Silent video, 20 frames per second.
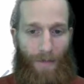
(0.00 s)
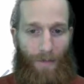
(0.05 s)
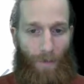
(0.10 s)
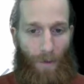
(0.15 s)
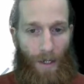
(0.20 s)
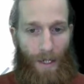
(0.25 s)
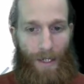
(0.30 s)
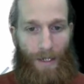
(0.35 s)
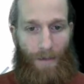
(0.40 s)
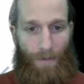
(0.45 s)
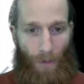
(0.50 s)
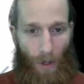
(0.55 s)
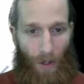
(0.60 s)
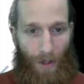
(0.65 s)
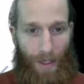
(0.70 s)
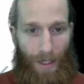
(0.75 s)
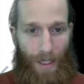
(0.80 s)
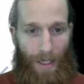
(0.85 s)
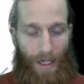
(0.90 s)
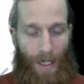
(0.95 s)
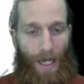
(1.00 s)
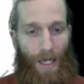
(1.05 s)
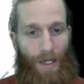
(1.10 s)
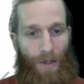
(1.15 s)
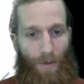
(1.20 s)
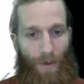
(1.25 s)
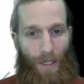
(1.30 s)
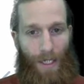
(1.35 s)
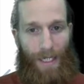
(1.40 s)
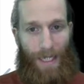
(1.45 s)
What is a multi-index?
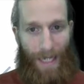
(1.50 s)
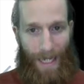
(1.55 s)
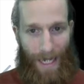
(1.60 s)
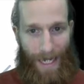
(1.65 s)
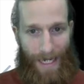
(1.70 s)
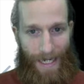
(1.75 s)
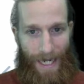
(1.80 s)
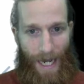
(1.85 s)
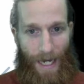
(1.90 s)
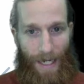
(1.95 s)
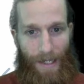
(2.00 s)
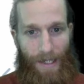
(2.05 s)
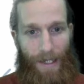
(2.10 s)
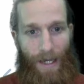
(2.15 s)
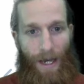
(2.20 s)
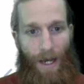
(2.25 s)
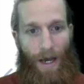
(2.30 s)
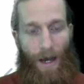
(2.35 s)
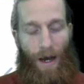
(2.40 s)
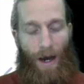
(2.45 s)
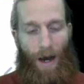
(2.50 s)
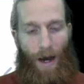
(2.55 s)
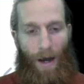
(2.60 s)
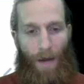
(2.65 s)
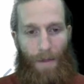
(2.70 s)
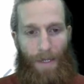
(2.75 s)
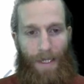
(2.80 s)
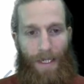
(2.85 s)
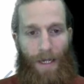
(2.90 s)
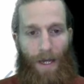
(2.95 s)
What is an index?
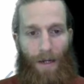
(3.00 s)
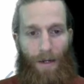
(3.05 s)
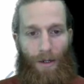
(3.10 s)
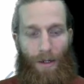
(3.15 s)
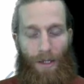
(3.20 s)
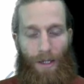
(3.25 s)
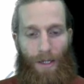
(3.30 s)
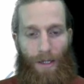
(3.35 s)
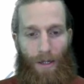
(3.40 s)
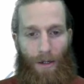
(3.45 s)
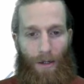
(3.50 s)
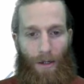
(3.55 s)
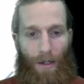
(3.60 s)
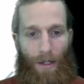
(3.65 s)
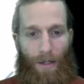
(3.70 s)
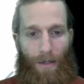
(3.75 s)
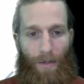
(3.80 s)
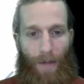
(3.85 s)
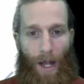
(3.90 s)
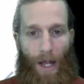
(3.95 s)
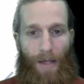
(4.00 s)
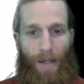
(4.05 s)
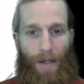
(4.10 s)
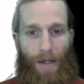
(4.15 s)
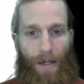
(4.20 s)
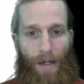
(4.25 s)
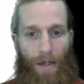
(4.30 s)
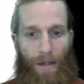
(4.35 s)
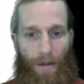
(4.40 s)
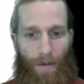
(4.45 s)
It's not all hidden behind the
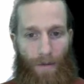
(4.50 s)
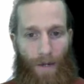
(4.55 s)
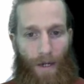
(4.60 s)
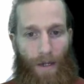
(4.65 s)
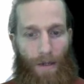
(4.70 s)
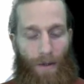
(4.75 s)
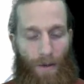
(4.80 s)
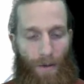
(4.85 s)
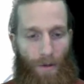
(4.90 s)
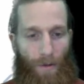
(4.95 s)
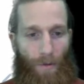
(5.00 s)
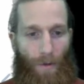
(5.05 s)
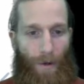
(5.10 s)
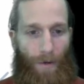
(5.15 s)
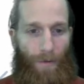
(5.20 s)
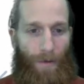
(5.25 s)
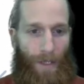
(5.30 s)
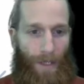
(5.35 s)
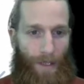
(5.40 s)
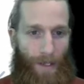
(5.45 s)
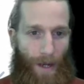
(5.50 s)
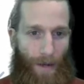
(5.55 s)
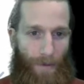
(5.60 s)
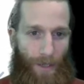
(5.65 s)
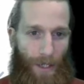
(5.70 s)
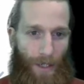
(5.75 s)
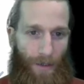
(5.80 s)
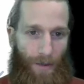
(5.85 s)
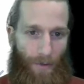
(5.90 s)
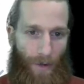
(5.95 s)
curtain, right? You work with these
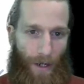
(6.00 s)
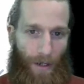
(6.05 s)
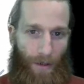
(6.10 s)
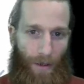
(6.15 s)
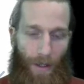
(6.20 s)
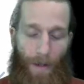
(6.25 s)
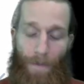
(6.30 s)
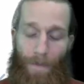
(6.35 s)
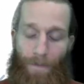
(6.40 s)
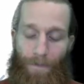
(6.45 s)
objects directly.